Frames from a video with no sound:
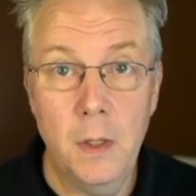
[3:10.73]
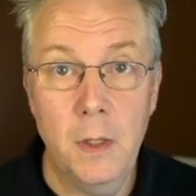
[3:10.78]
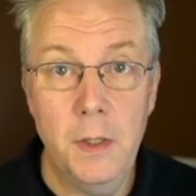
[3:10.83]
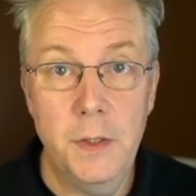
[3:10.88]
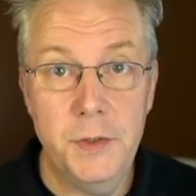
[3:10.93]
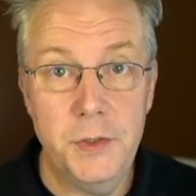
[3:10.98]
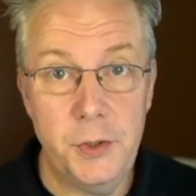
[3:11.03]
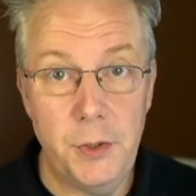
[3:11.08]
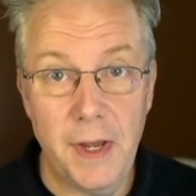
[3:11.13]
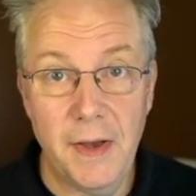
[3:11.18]

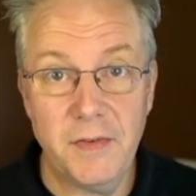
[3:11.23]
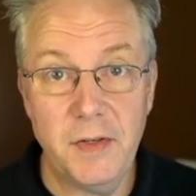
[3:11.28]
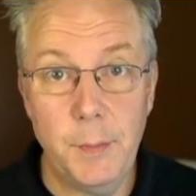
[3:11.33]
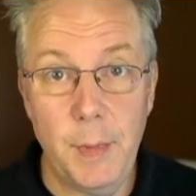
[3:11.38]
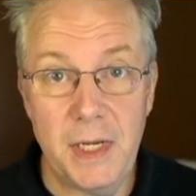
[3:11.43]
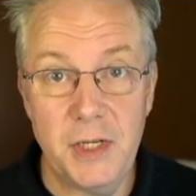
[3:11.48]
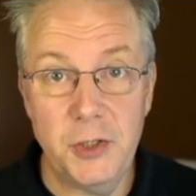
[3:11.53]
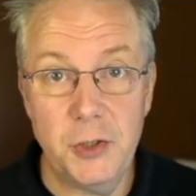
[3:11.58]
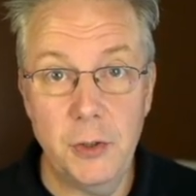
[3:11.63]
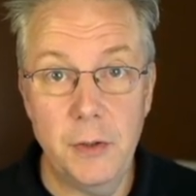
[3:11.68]
So you have to make
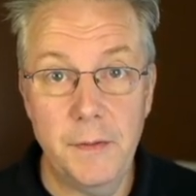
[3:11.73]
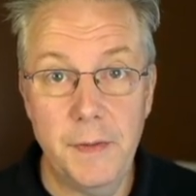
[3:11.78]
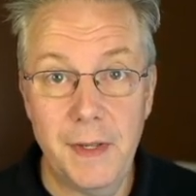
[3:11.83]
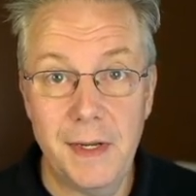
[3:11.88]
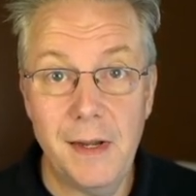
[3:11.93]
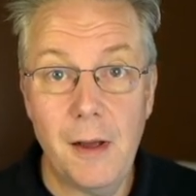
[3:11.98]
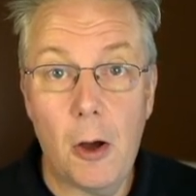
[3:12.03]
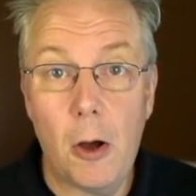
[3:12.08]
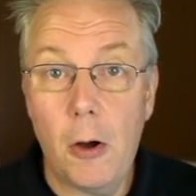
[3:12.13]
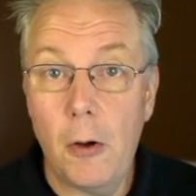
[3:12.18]
sure that
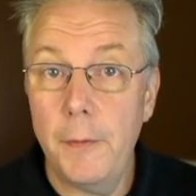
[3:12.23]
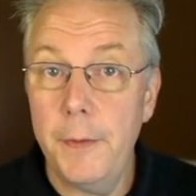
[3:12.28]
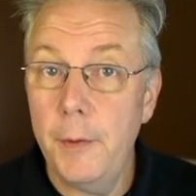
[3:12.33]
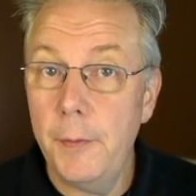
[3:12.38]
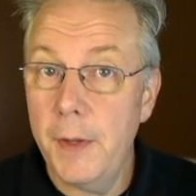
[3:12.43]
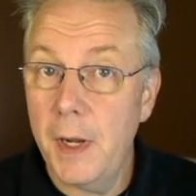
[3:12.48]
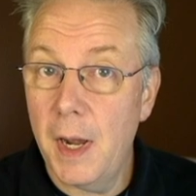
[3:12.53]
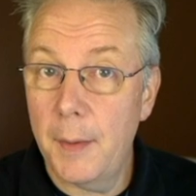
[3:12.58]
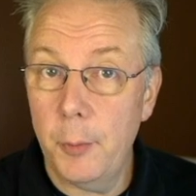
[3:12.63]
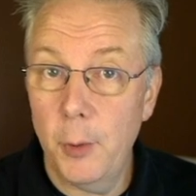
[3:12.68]
although the
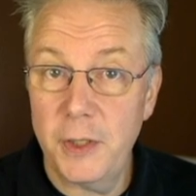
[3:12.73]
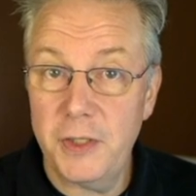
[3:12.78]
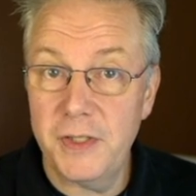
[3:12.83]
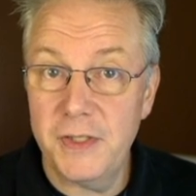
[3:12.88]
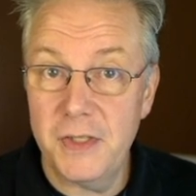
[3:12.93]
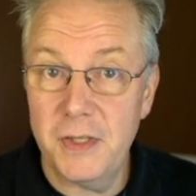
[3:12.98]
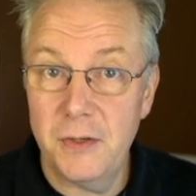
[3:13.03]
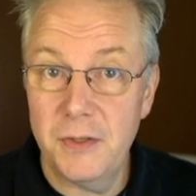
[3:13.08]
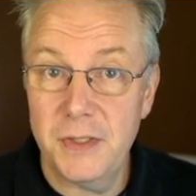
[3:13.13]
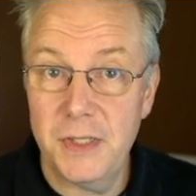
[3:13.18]
Operations
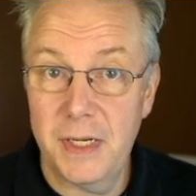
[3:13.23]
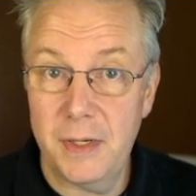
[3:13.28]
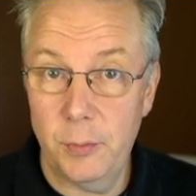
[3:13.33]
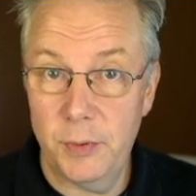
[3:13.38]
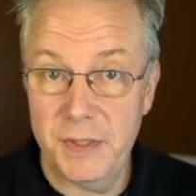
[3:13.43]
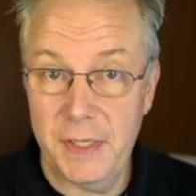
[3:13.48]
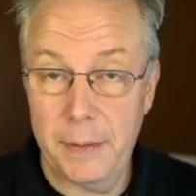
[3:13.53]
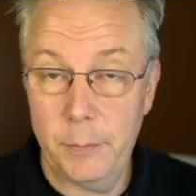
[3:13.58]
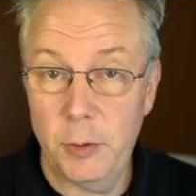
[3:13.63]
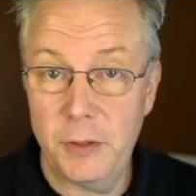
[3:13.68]
Center said it was
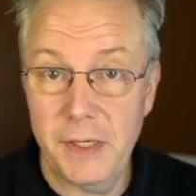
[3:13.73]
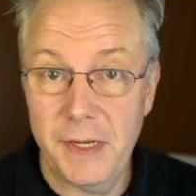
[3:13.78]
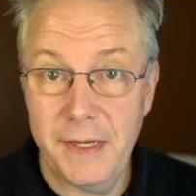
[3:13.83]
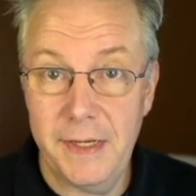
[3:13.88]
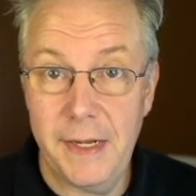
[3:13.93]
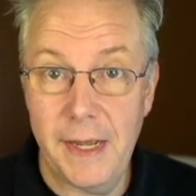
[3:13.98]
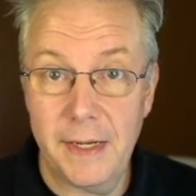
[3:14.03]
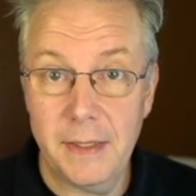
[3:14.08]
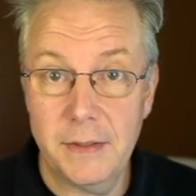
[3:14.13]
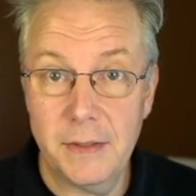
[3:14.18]
able to
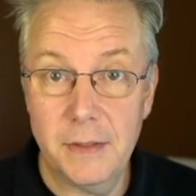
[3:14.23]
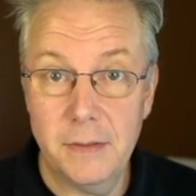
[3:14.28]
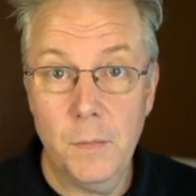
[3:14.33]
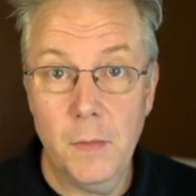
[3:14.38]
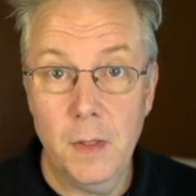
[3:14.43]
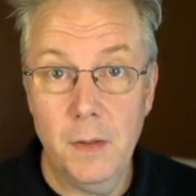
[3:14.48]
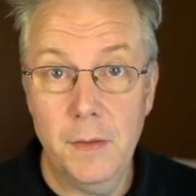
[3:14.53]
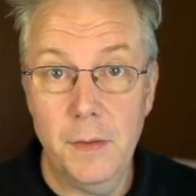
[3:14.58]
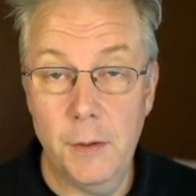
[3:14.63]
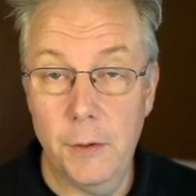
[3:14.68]
connect,
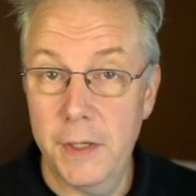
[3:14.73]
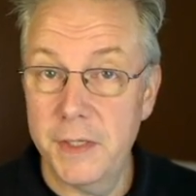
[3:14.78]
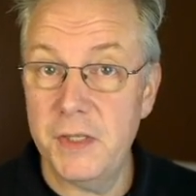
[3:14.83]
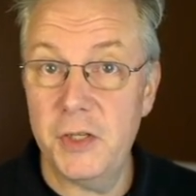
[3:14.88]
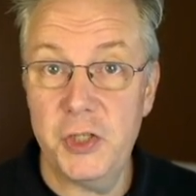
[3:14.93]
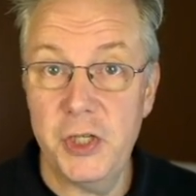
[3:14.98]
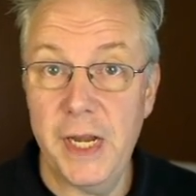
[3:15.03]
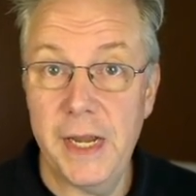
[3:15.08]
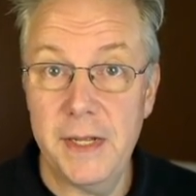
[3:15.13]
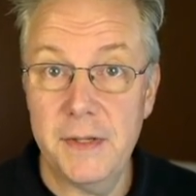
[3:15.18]
there is a
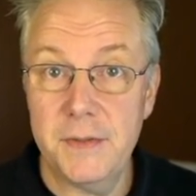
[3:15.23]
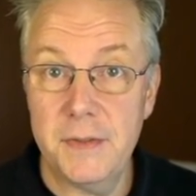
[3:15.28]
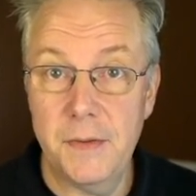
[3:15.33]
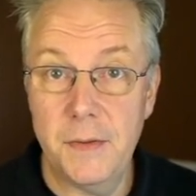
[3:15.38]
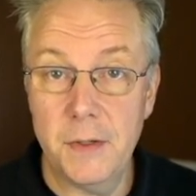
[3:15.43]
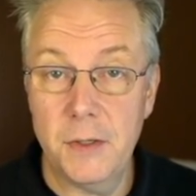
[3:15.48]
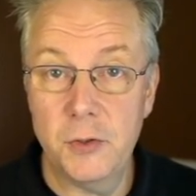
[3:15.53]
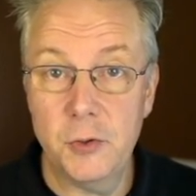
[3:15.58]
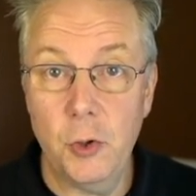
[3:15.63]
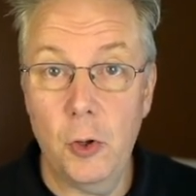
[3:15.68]
chance that the
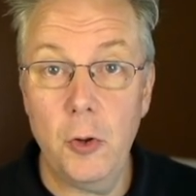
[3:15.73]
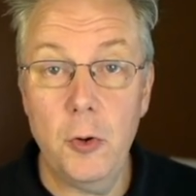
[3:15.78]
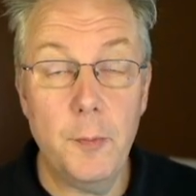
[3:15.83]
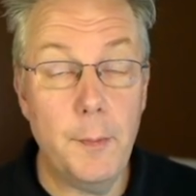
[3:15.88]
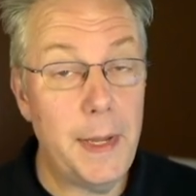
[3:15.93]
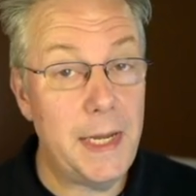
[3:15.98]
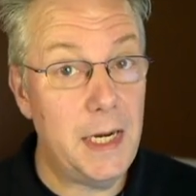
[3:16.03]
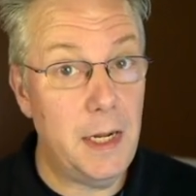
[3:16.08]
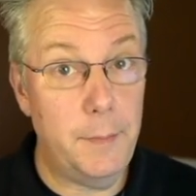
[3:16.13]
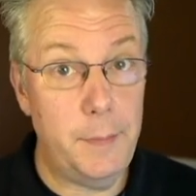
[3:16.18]
controller may
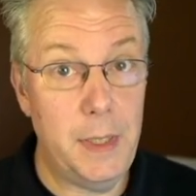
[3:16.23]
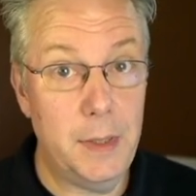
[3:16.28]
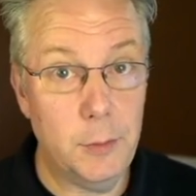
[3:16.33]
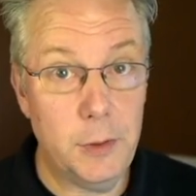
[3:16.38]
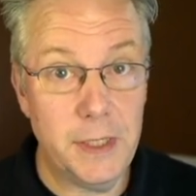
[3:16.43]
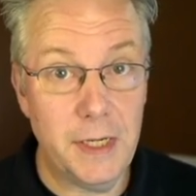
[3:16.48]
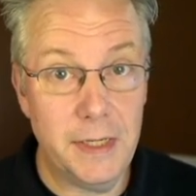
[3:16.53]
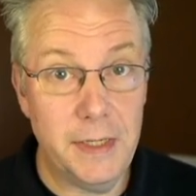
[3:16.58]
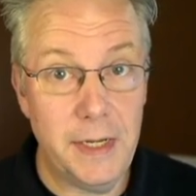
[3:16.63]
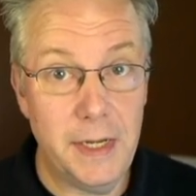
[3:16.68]
not be able to
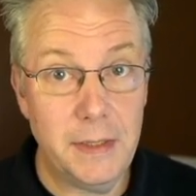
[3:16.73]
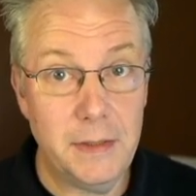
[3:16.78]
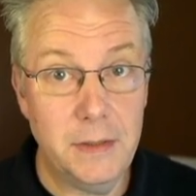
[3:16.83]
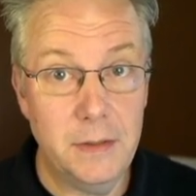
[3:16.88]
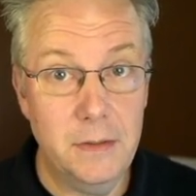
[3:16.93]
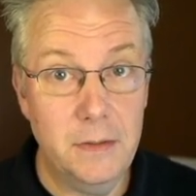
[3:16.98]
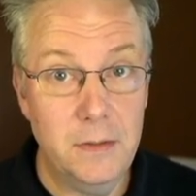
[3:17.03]
connect.